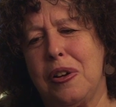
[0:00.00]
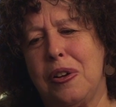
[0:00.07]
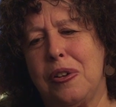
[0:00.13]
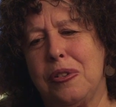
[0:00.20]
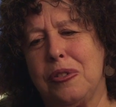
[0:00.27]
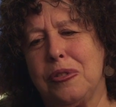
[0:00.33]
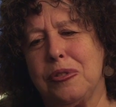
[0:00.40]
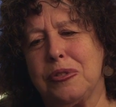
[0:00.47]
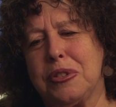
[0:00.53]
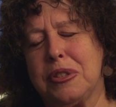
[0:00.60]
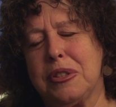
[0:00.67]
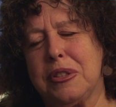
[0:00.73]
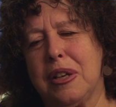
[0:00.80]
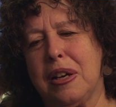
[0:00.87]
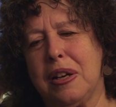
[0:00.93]
old
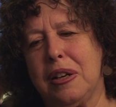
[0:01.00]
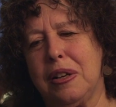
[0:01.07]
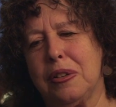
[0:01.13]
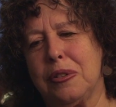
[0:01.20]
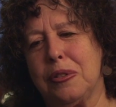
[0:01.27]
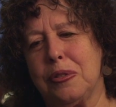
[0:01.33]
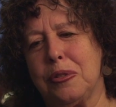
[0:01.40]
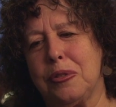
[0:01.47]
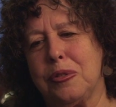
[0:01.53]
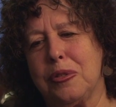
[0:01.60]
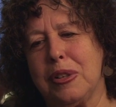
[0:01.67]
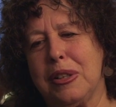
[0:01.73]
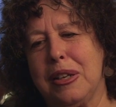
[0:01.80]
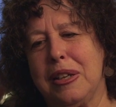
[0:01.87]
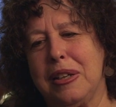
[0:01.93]
style,
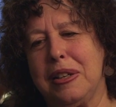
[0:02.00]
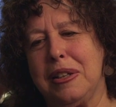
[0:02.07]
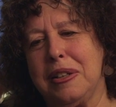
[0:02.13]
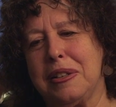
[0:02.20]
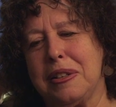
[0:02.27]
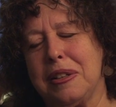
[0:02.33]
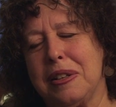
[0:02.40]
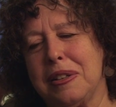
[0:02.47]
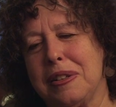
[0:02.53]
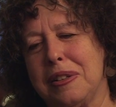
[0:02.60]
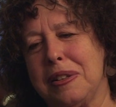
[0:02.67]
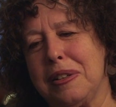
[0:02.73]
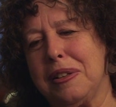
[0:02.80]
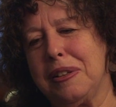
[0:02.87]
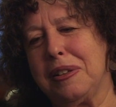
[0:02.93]
ornate,
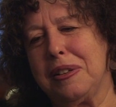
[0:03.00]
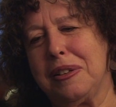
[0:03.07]
uh,